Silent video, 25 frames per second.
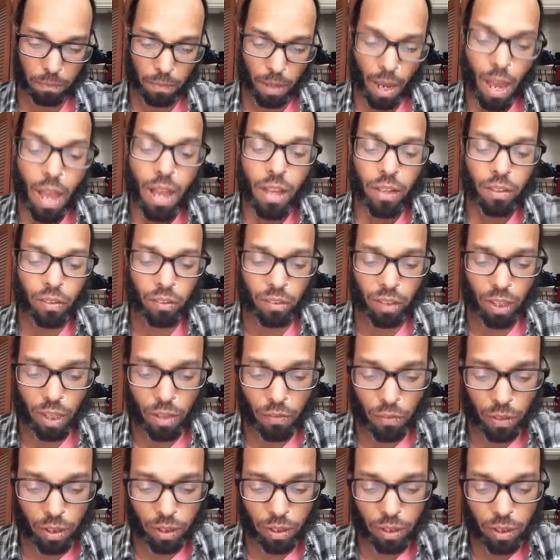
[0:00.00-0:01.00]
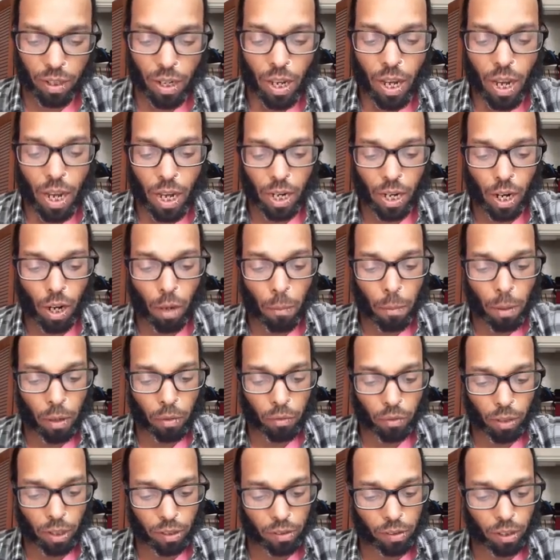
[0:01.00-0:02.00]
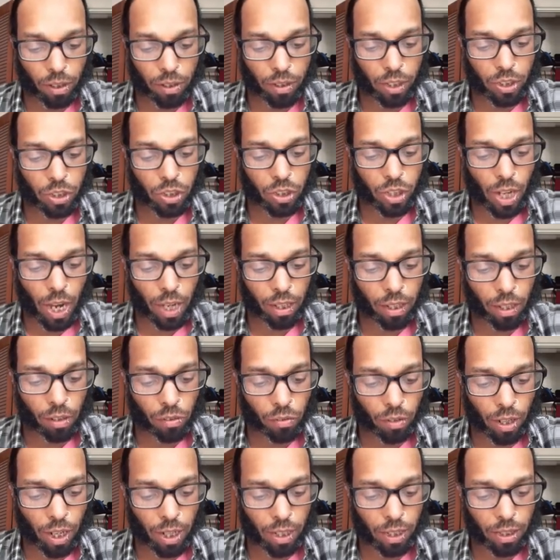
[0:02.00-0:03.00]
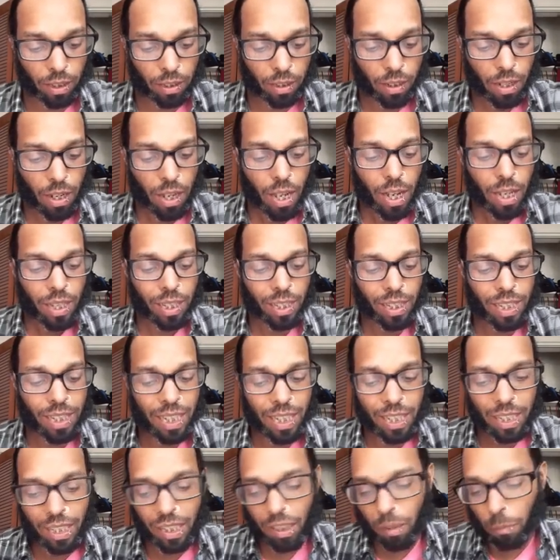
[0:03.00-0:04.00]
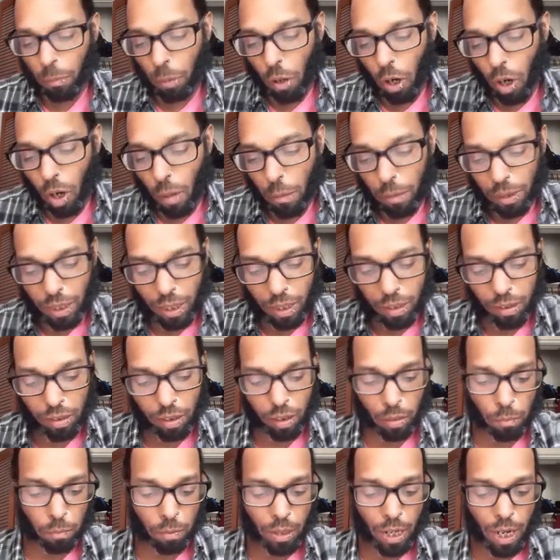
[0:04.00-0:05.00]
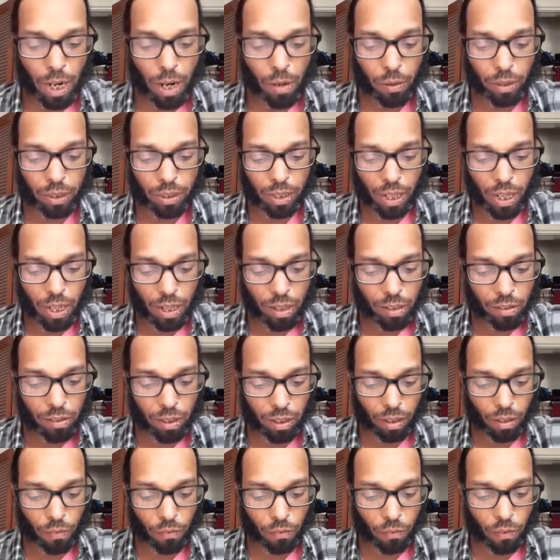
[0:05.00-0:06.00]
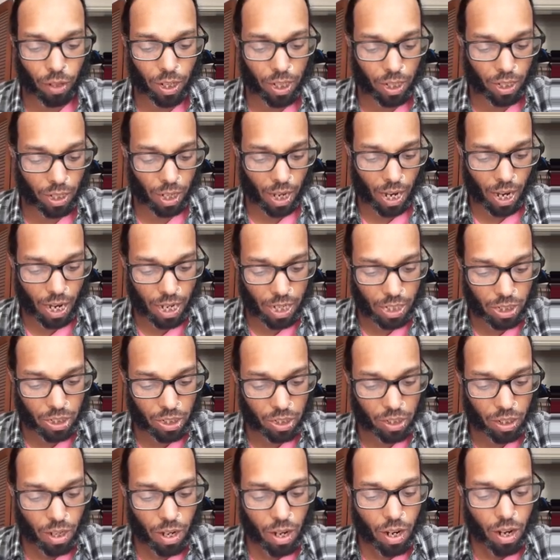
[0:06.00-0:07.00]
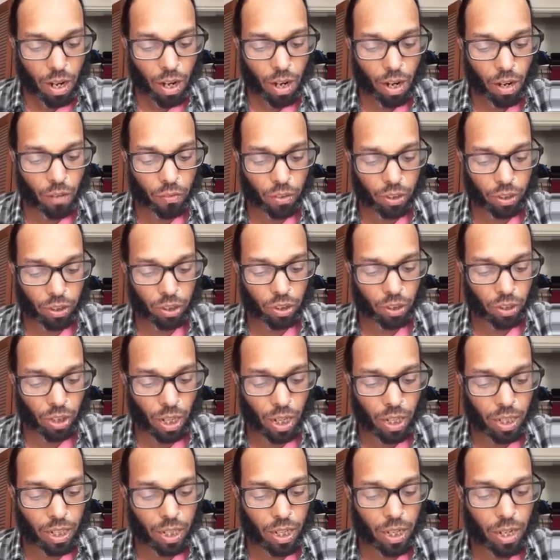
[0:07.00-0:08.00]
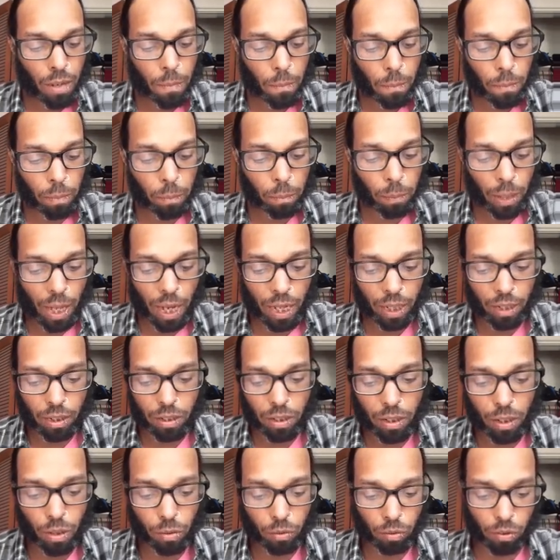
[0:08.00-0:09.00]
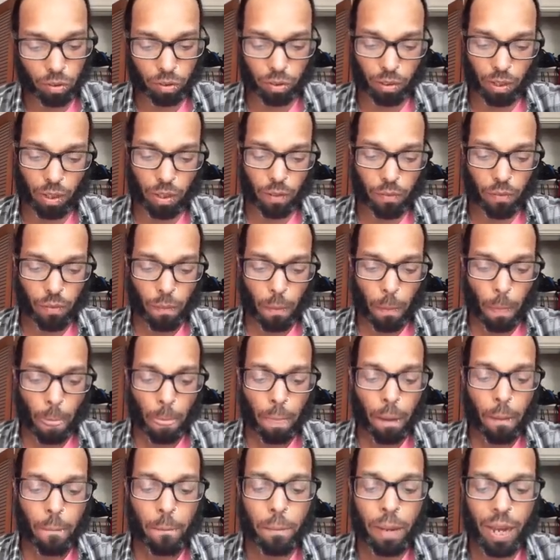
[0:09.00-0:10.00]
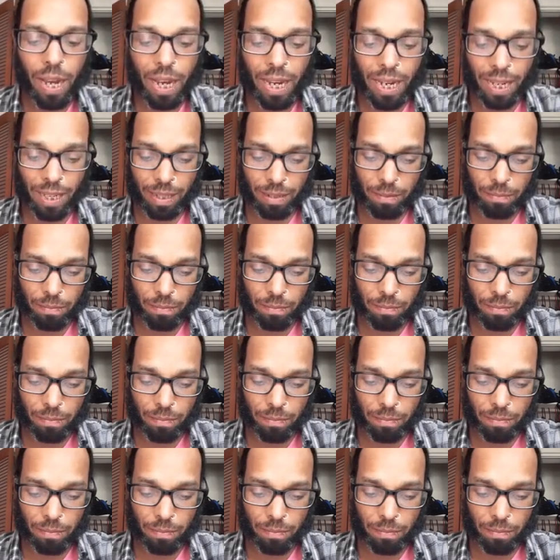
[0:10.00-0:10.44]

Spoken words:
Stephen, an elbow rested on the jagged granite, leaned his palm against his brow and gazed at the fraying edge of his shiny black coat sleeve. Pain.